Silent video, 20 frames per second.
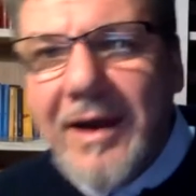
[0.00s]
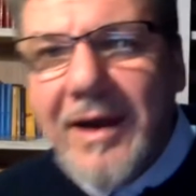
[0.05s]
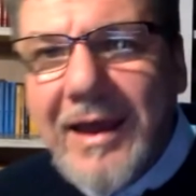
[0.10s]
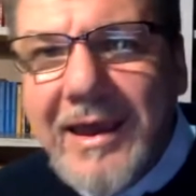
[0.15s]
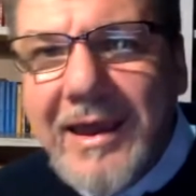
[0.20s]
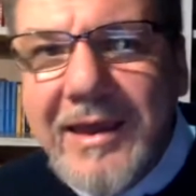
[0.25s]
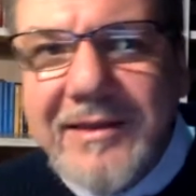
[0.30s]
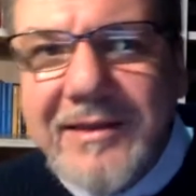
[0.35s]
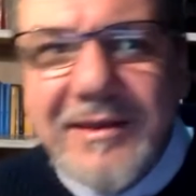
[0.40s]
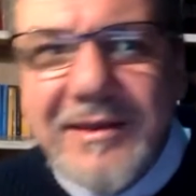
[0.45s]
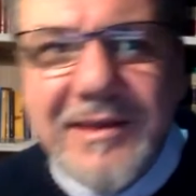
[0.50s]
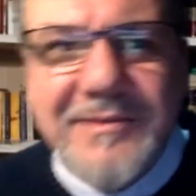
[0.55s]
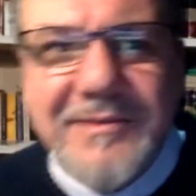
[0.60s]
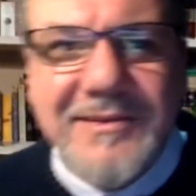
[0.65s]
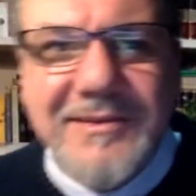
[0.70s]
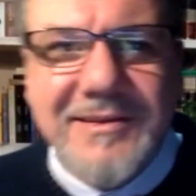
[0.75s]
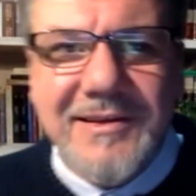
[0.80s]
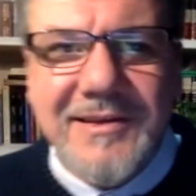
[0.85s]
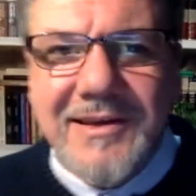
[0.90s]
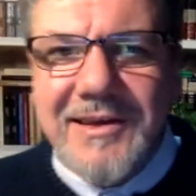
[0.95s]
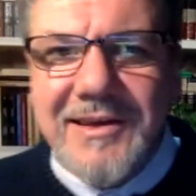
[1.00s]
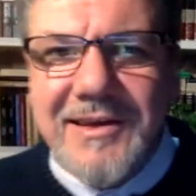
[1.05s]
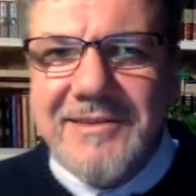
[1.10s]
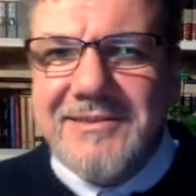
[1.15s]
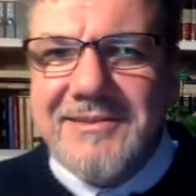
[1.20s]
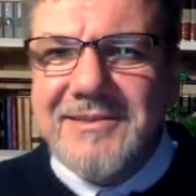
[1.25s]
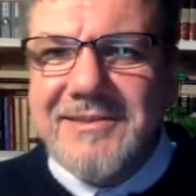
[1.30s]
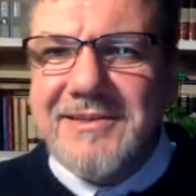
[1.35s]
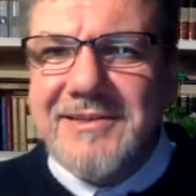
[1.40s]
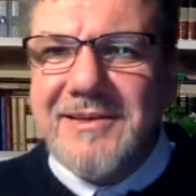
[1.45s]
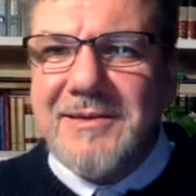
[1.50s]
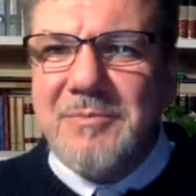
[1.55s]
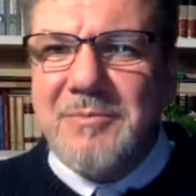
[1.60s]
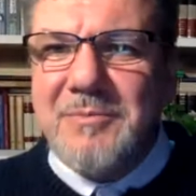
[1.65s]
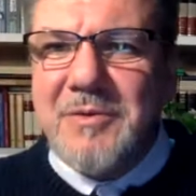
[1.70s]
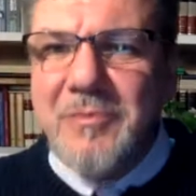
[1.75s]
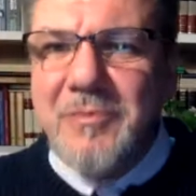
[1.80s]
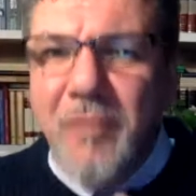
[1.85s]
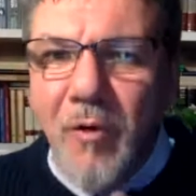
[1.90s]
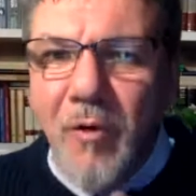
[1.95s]
it
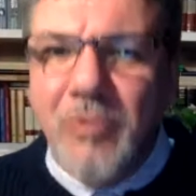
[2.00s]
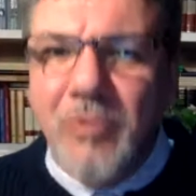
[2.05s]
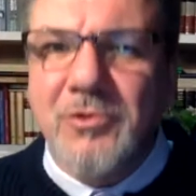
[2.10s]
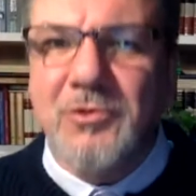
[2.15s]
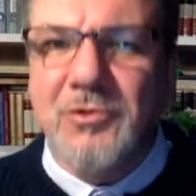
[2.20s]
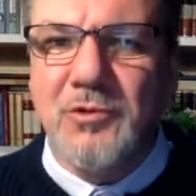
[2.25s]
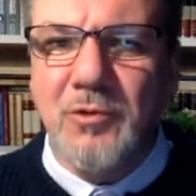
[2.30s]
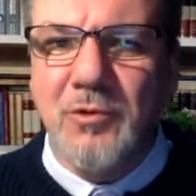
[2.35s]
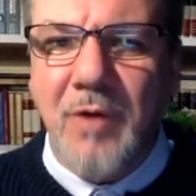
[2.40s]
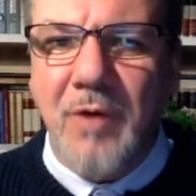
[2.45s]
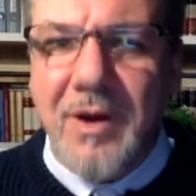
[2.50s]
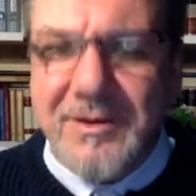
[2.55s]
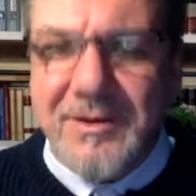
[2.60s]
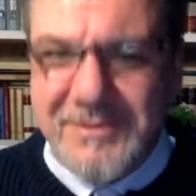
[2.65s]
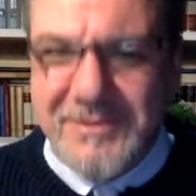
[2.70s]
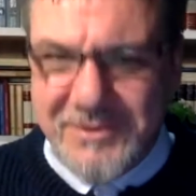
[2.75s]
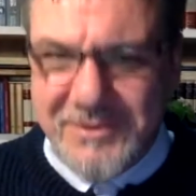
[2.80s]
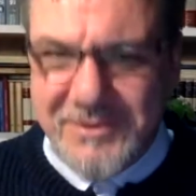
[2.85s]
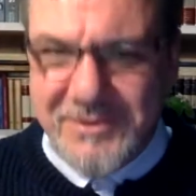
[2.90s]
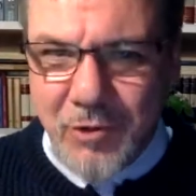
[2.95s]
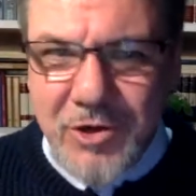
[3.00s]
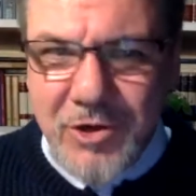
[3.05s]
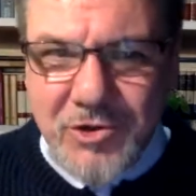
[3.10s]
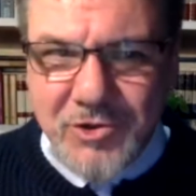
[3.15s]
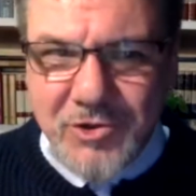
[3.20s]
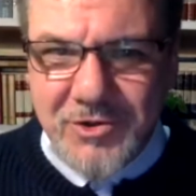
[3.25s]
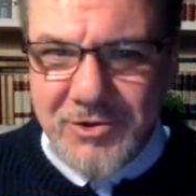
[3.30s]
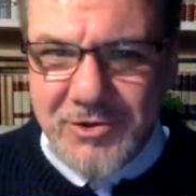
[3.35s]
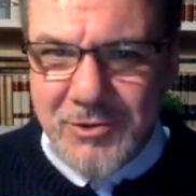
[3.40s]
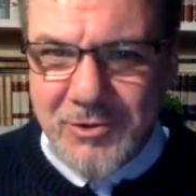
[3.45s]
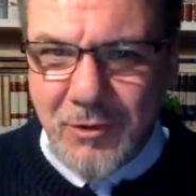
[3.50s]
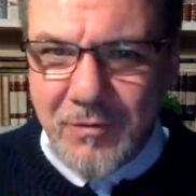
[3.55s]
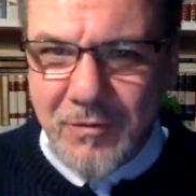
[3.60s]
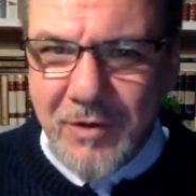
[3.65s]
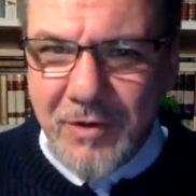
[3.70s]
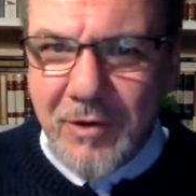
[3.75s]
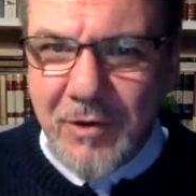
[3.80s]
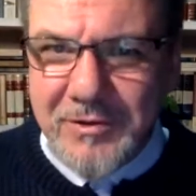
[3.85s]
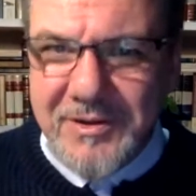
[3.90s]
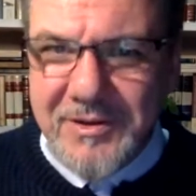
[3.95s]
befalls to us Christians of
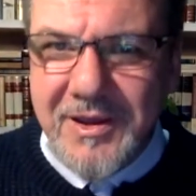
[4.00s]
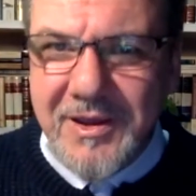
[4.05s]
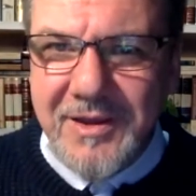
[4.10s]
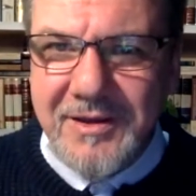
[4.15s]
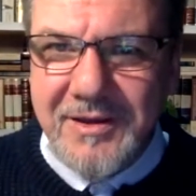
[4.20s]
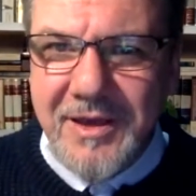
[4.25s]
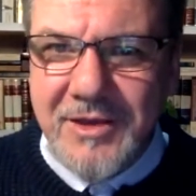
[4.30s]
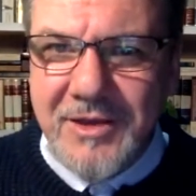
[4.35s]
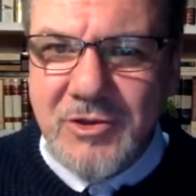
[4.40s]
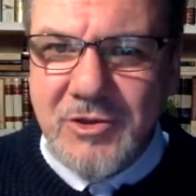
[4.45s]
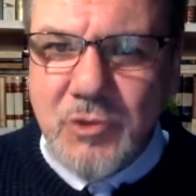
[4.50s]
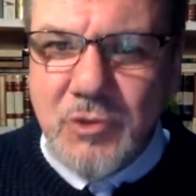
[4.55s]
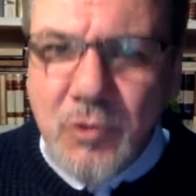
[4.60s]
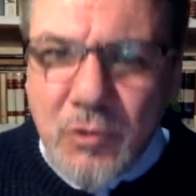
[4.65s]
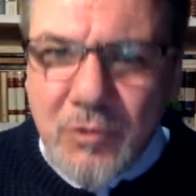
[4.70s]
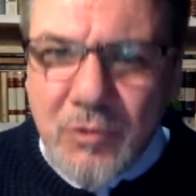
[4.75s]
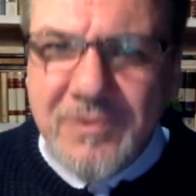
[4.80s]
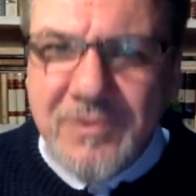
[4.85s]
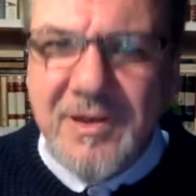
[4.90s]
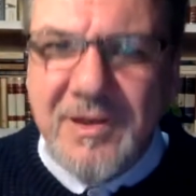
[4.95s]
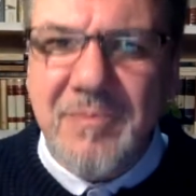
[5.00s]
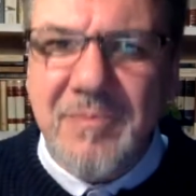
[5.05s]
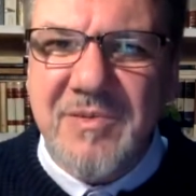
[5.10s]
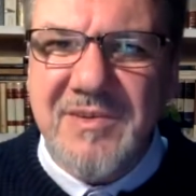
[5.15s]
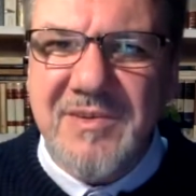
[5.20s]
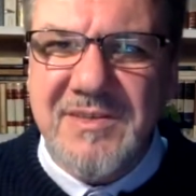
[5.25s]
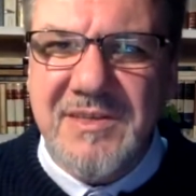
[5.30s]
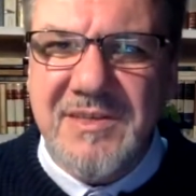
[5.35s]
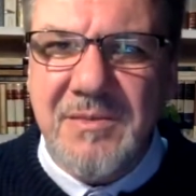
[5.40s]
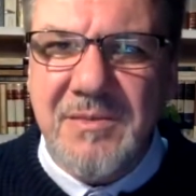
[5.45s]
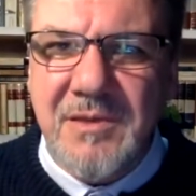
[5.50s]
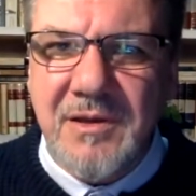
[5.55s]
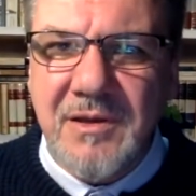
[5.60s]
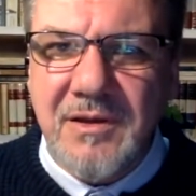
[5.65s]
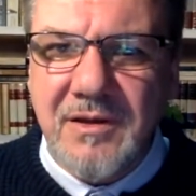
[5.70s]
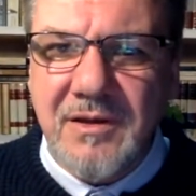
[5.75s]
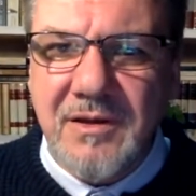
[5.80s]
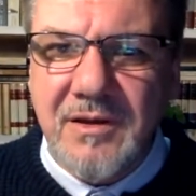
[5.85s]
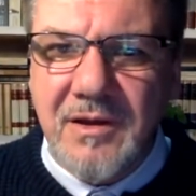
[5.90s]
our day and age to do something similar.